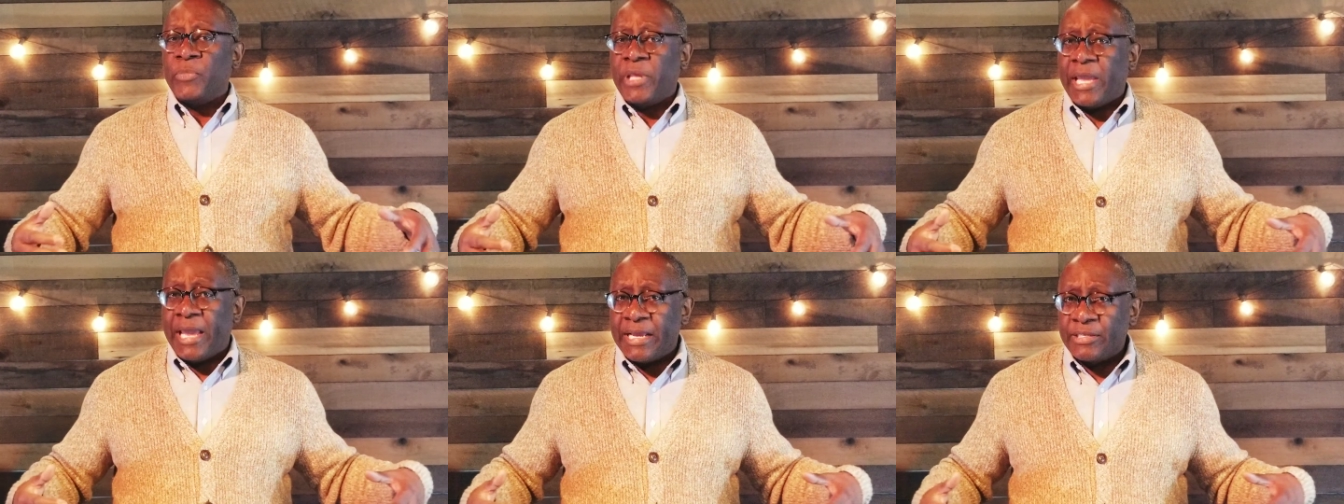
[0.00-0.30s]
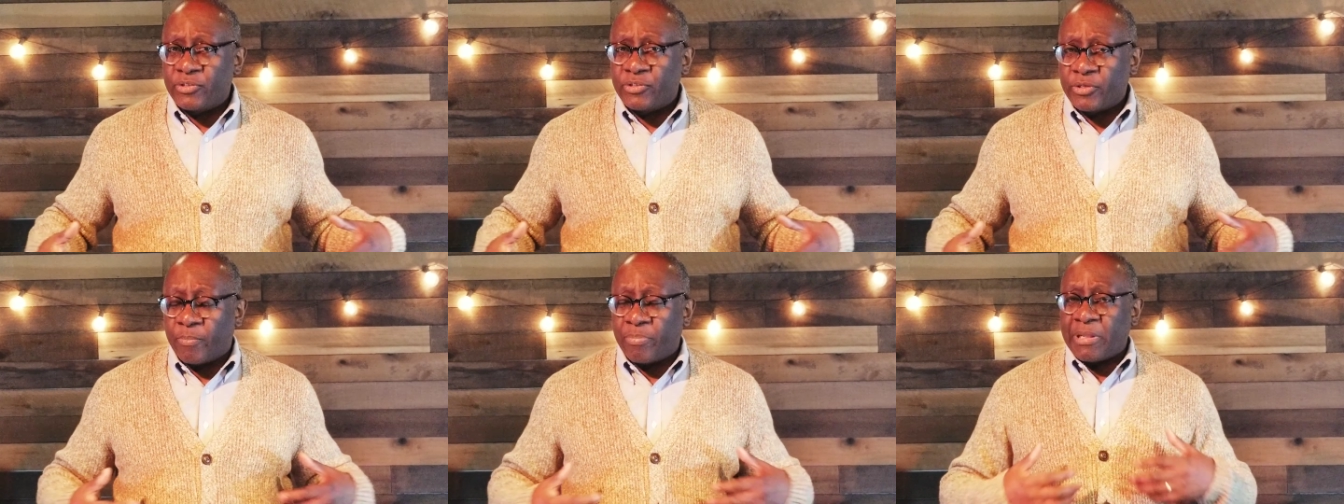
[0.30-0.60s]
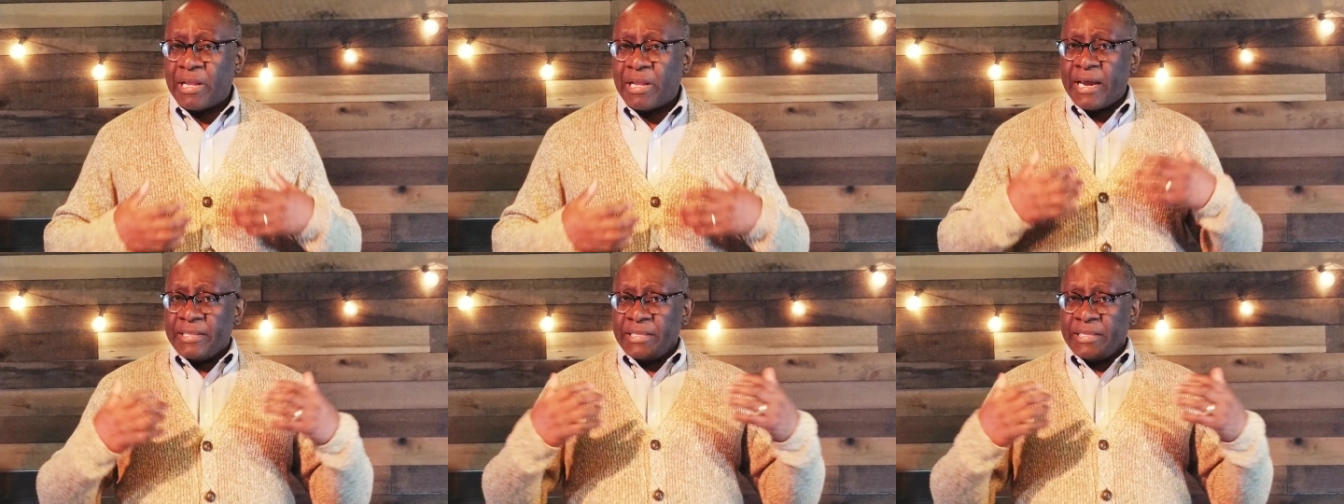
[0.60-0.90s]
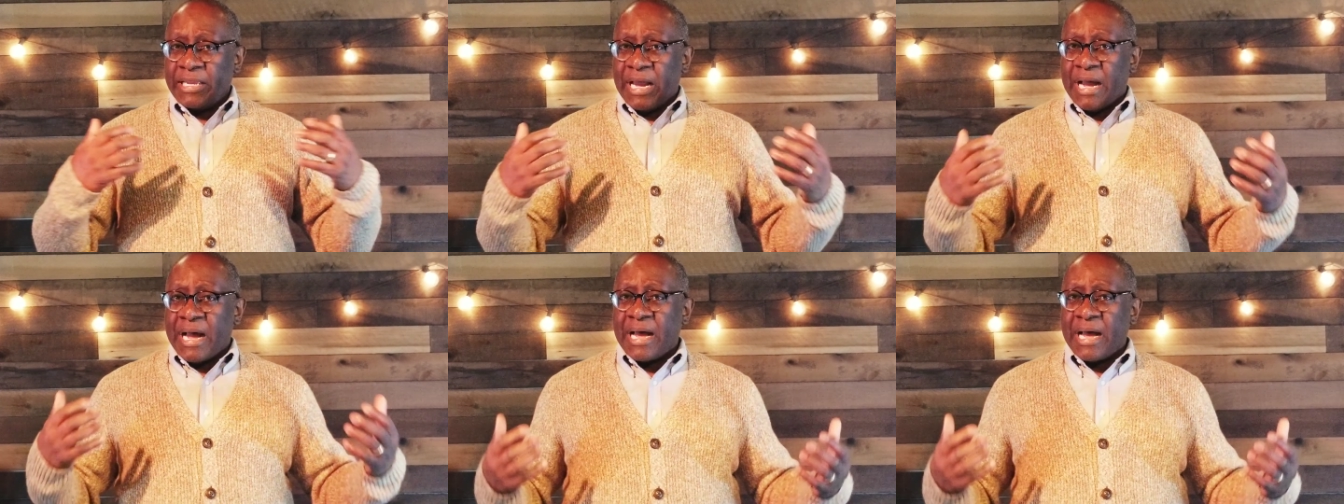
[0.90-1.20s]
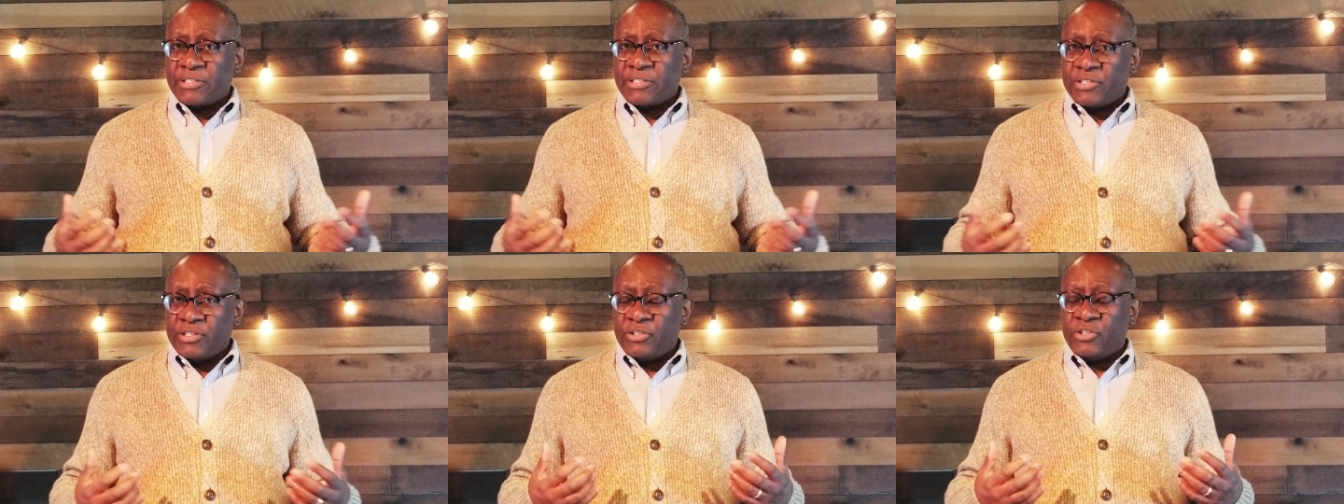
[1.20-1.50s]
and supplying the
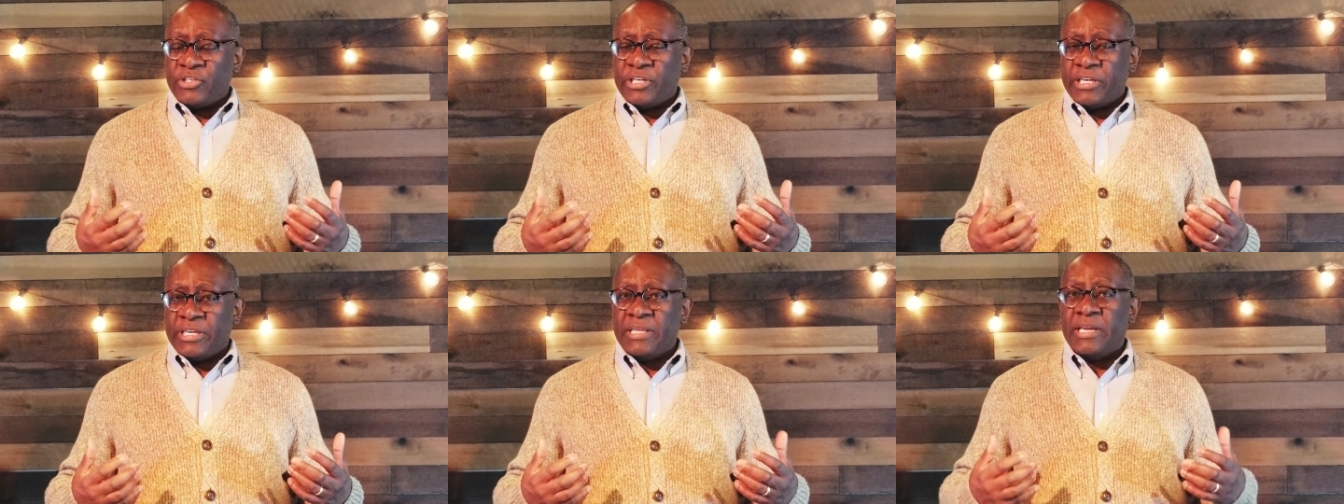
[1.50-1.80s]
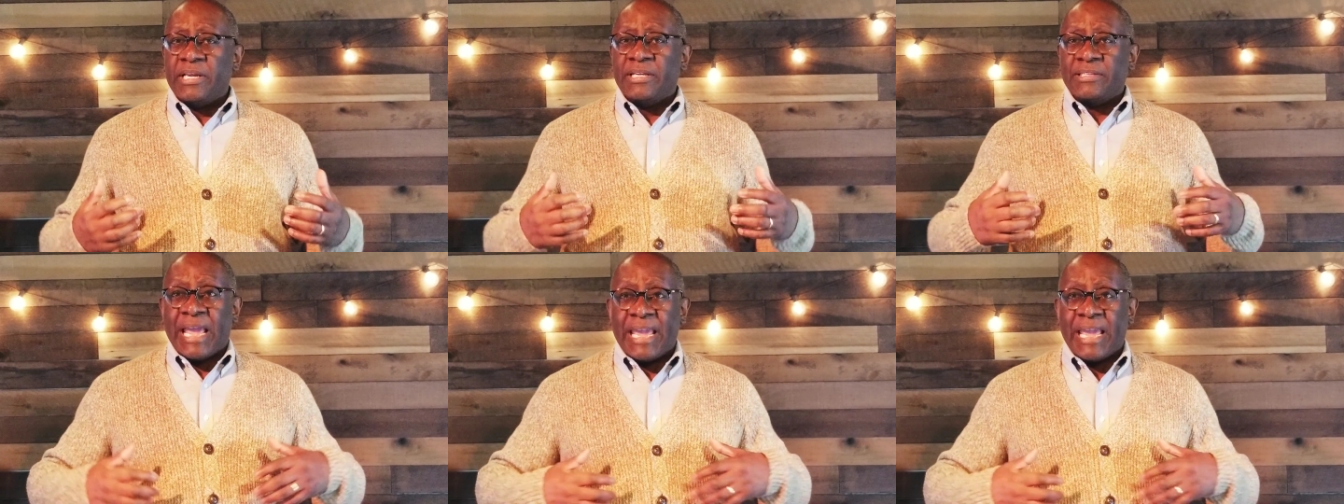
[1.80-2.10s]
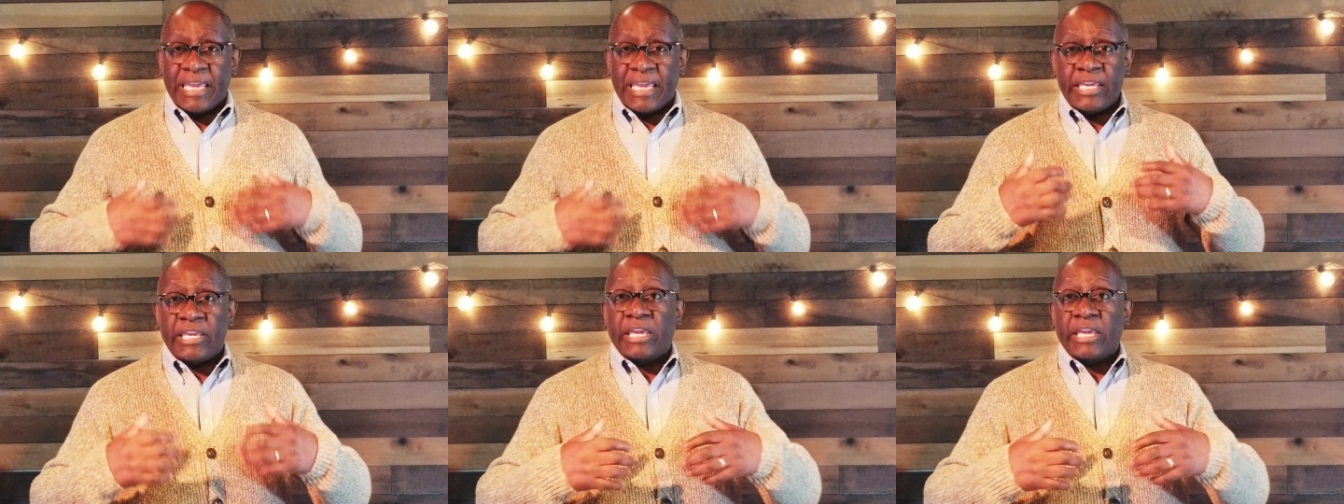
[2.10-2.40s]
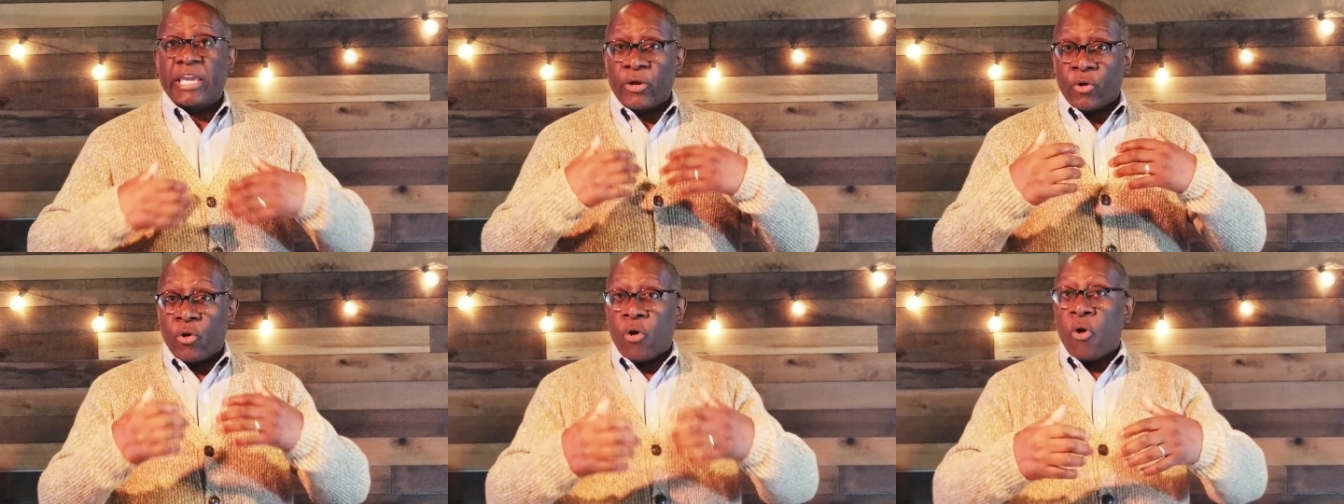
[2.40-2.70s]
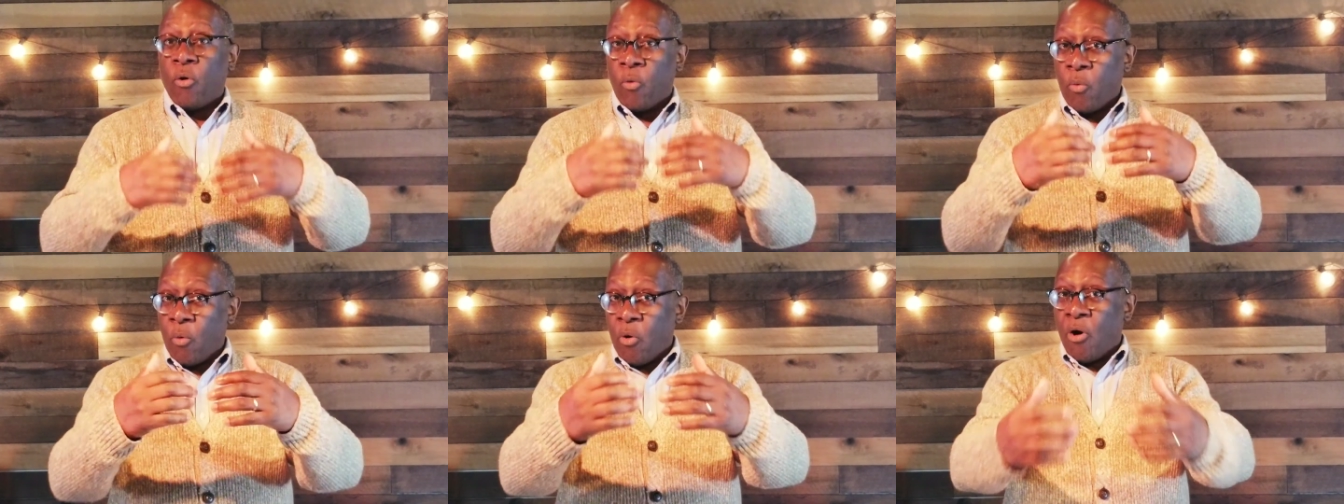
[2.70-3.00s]
oxygen that he can
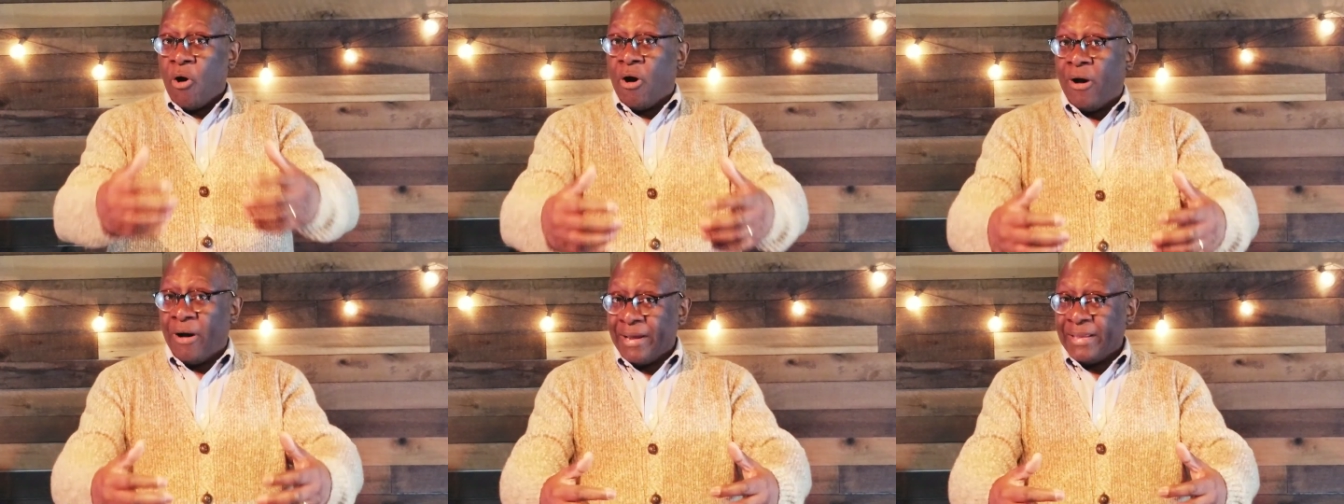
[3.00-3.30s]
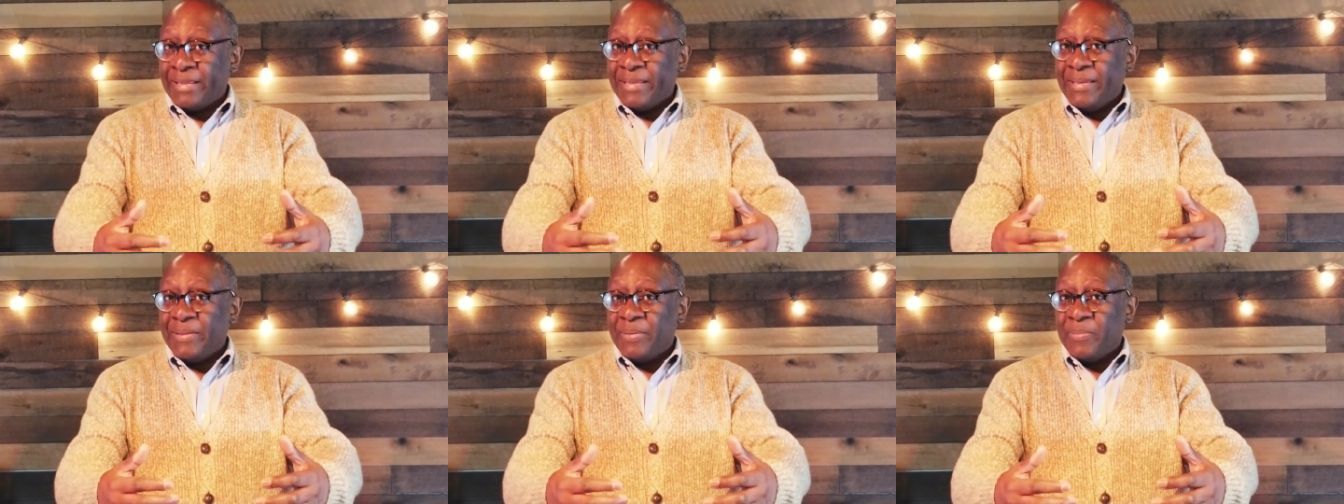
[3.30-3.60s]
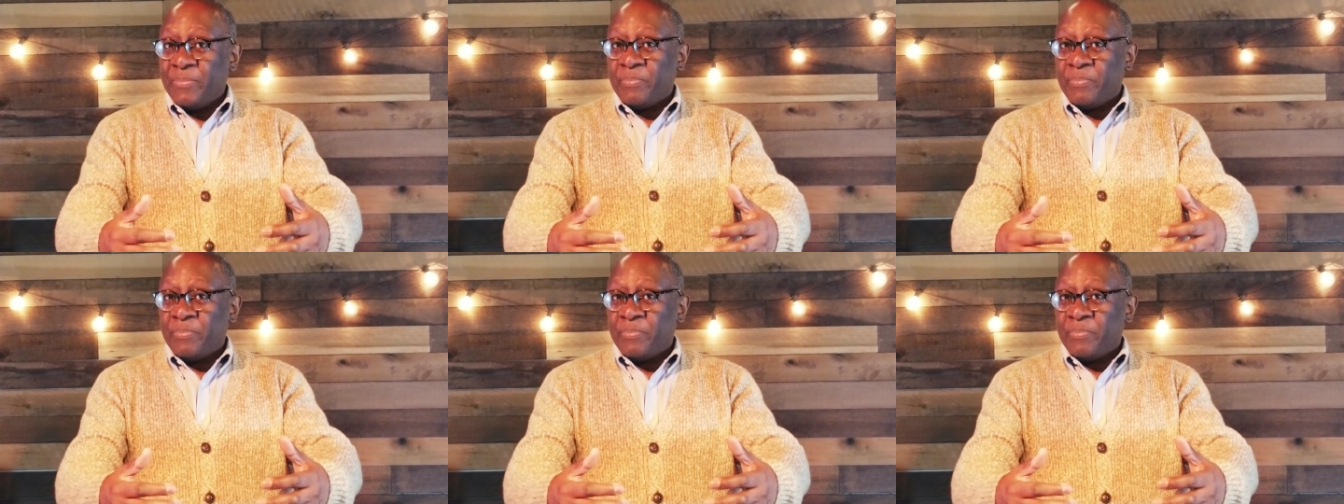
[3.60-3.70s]
go on.